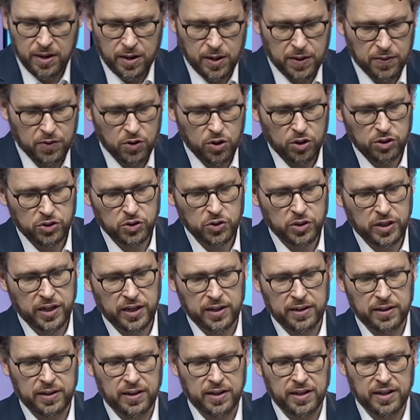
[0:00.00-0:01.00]
Of course, you
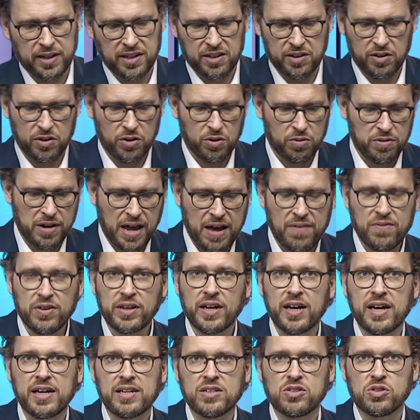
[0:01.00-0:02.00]
can
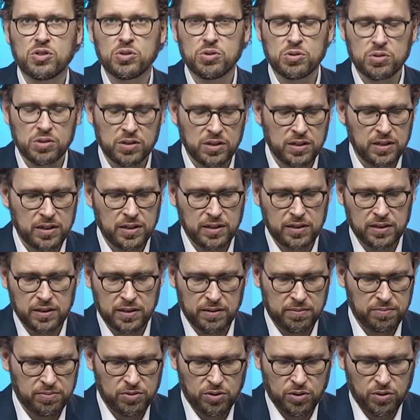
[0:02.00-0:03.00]
navigate to it,
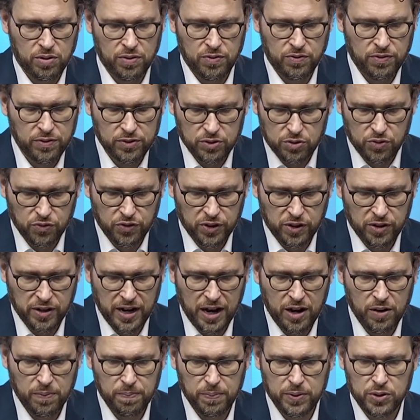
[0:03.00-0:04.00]
to figure it
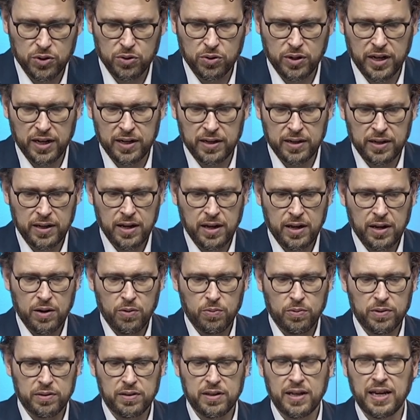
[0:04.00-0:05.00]
out. But you can,
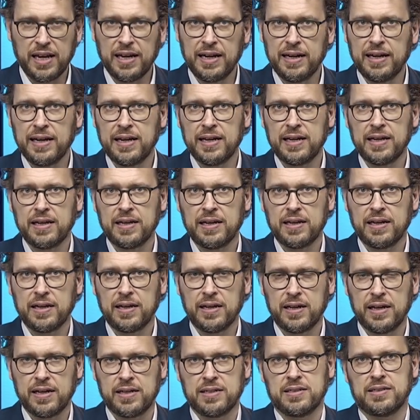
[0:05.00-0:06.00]
with the inlay
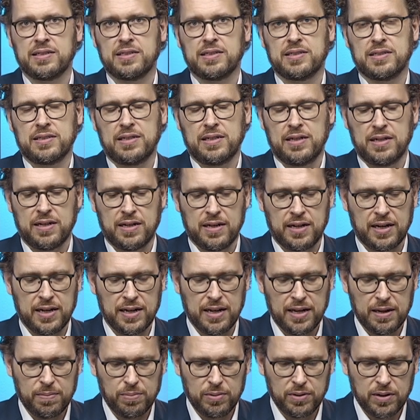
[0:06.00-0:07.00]
hints
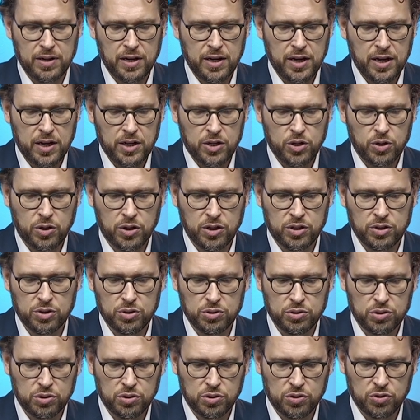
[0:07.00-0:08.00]
enable, you can
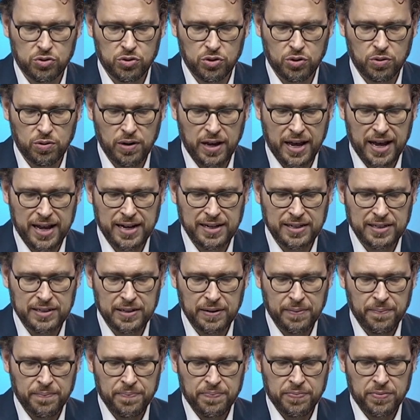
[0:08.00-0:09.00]
use Control-Alt,
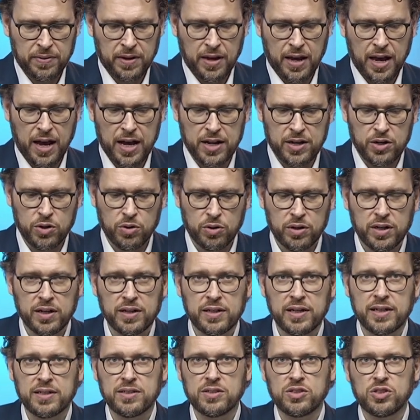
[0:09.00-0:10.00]
and you
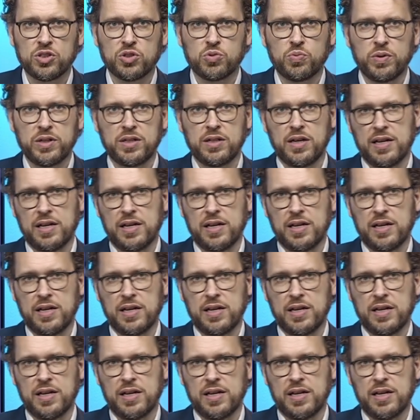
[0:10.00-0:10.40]
can then switch.